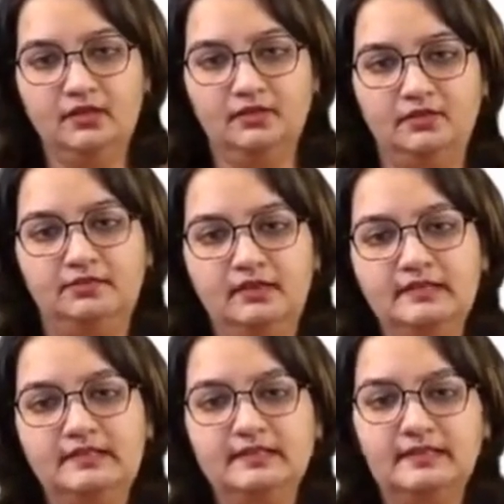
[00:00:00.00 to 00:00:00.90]
The
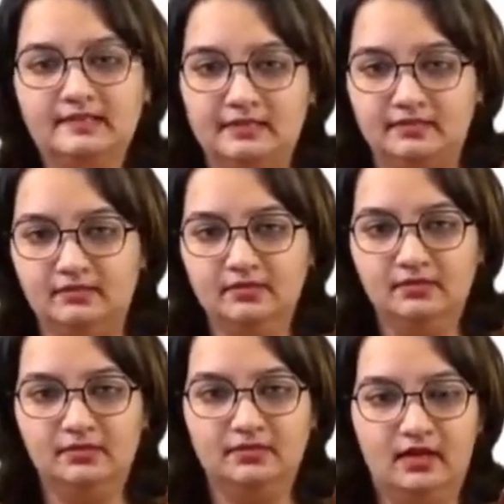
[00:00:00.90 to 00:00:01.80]
first is the scissor,
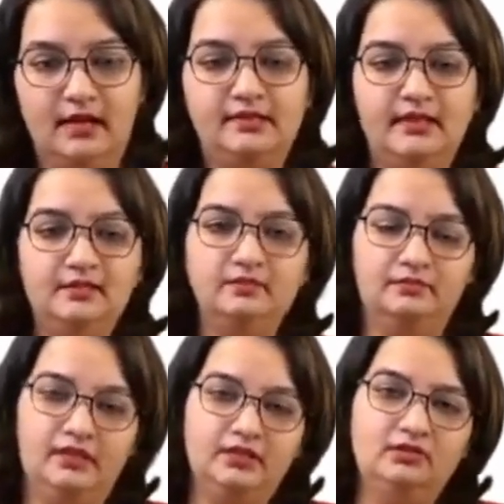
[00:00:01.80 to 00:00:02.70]
and then
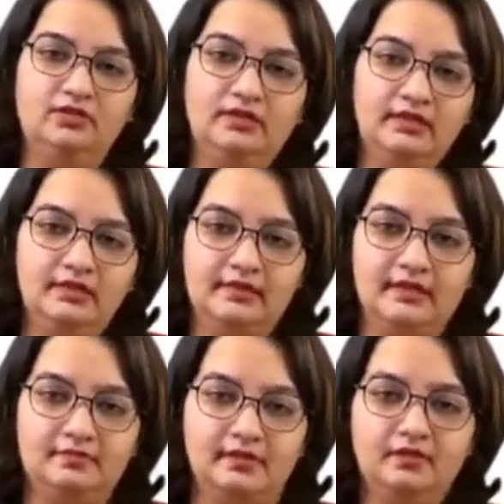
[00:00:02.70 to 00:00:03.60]
later on in the
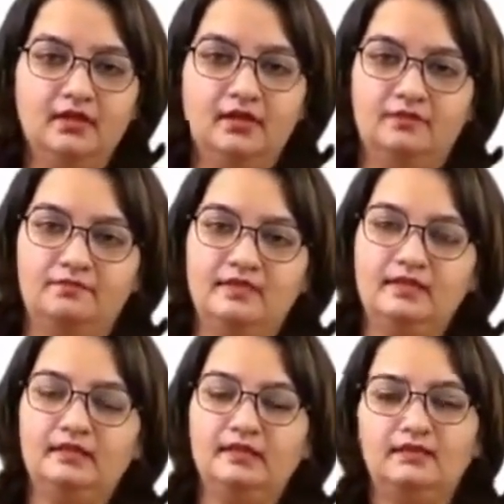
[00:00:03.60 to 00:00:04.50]
statement, we
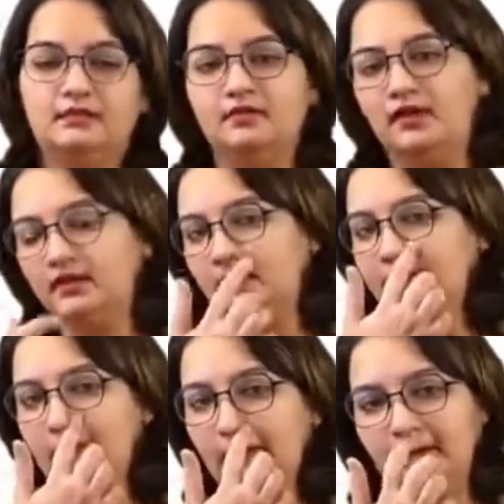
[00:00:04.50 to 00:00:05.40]
see that another
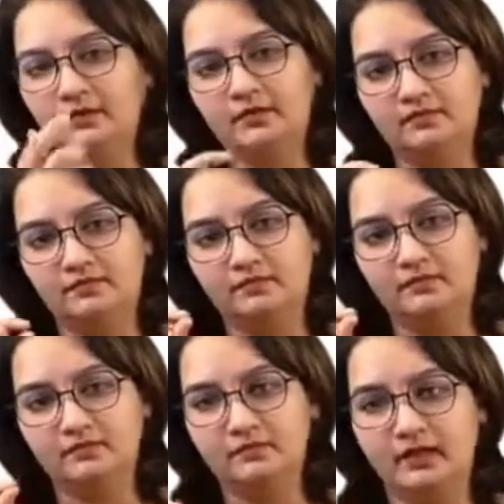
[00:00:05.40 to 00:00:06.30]

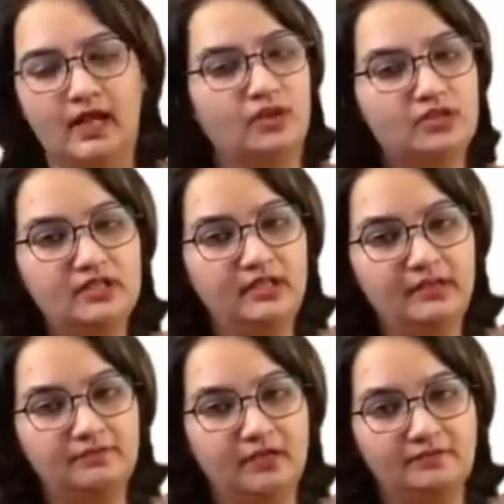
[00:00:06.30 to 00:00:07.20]

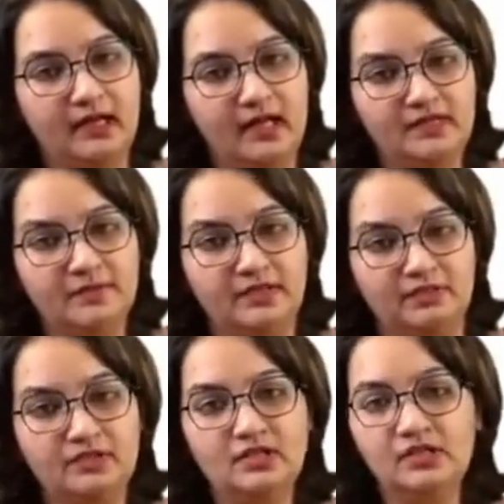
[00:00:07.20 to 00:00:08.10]
auxiliary verb that has been
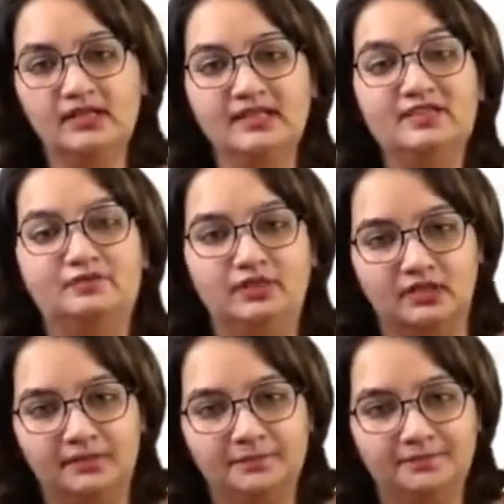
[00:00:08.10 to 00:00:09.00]
used is were.